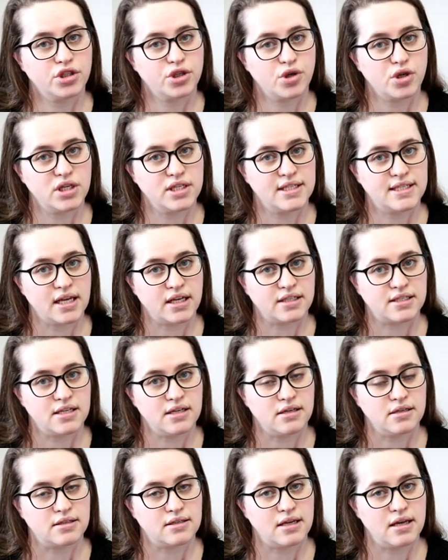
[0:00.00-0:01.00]
degrees
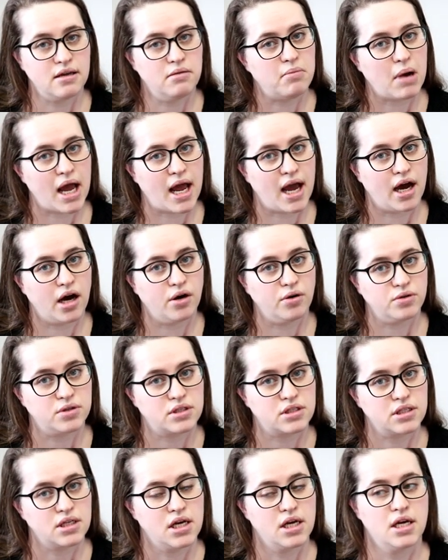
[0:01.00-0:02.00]
Celsius in my
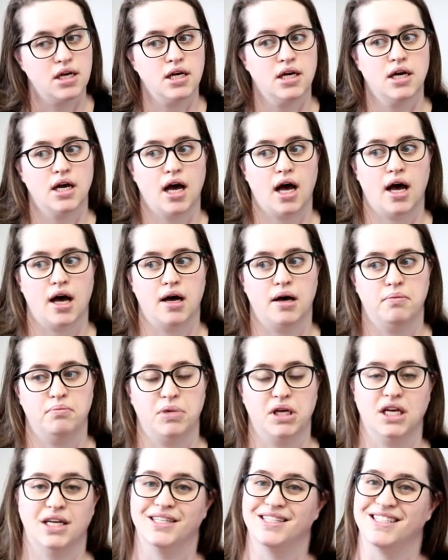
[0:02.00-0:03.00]
house
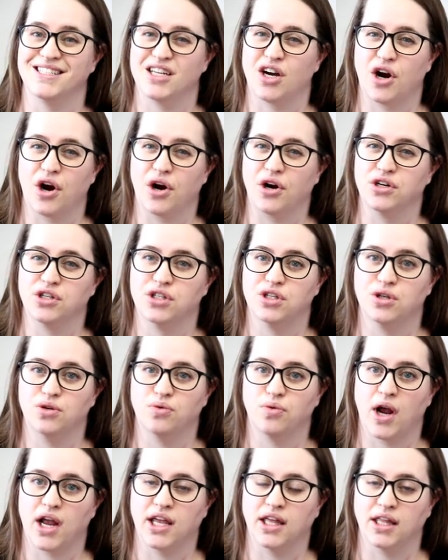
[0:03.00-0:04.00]
because it's hard to
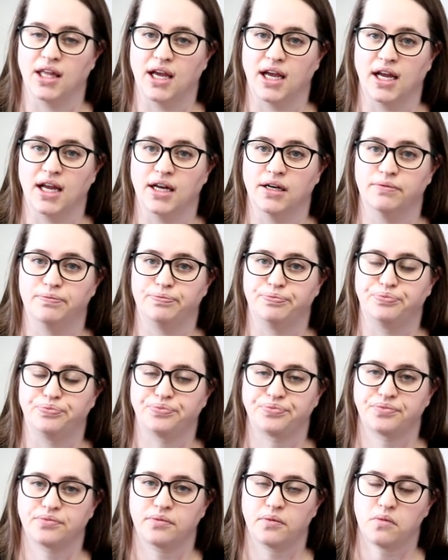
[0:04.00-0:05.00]
regulate
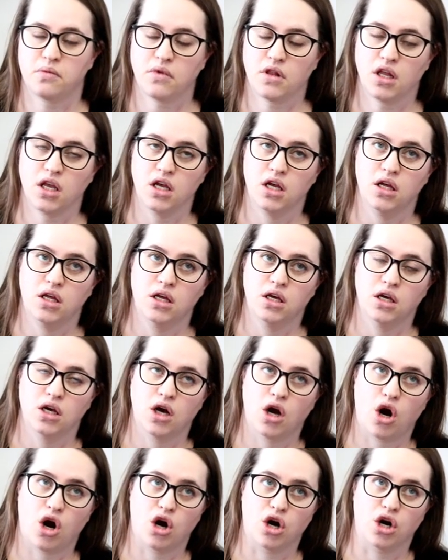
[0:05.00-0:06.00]

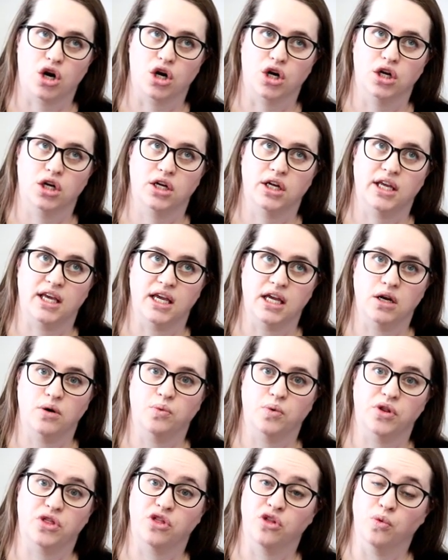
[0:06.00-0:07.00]
our heat
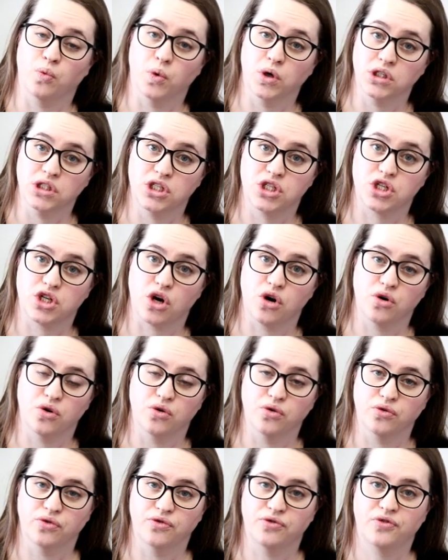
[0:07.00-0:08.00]
with the wood
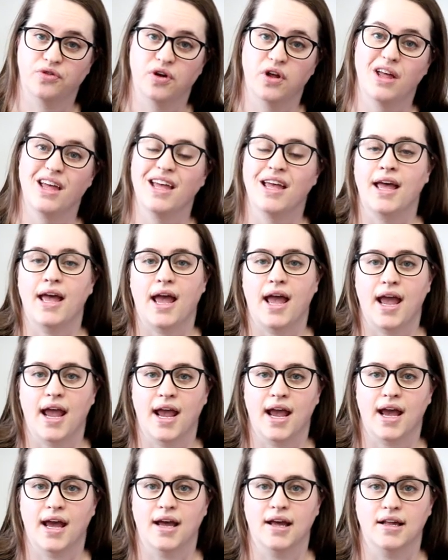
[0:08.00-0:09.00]
stove
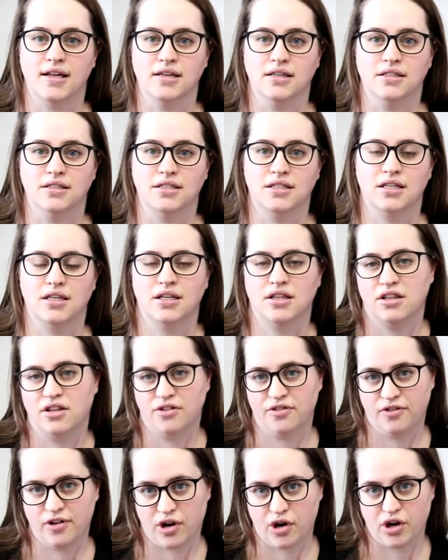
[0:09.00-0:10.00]
and
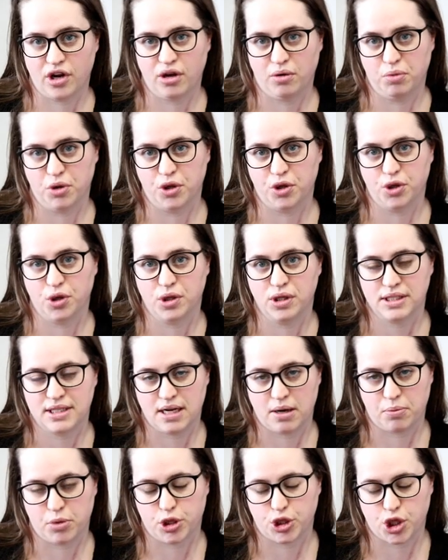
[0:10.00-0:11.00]
the variable
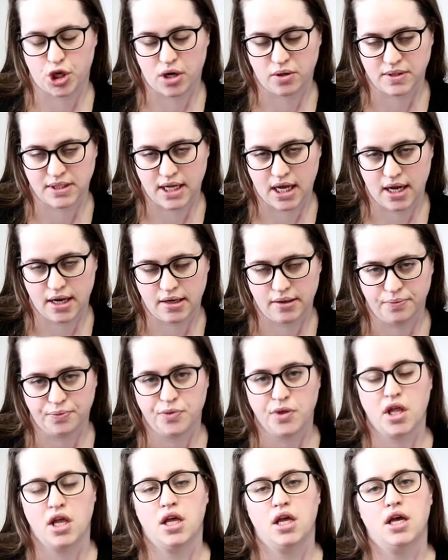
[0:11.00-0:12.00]
temperature outside.
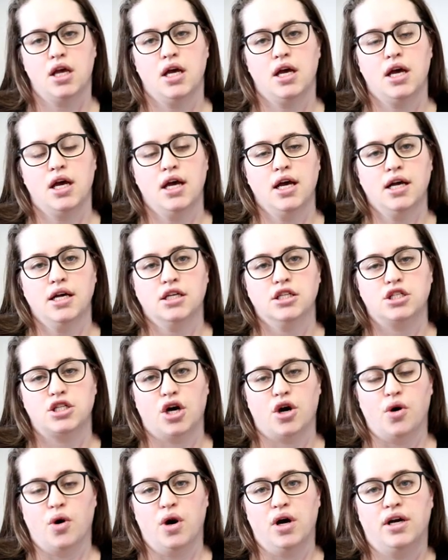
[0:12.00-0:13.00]

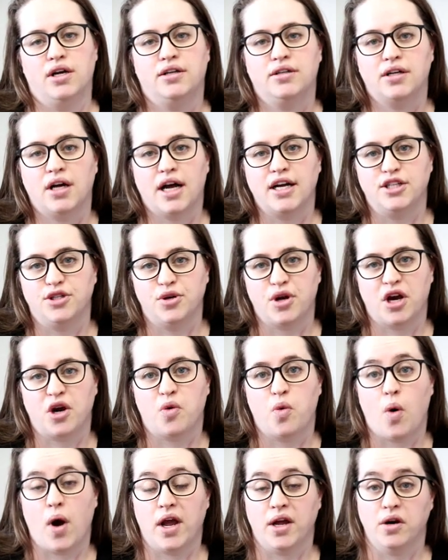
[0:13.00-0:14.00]
So I do
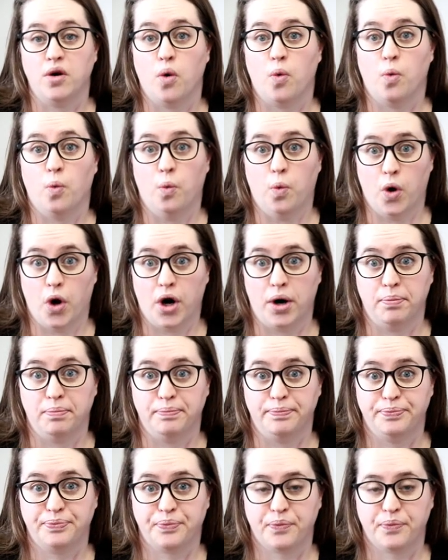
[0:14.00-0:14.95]
get quite warm.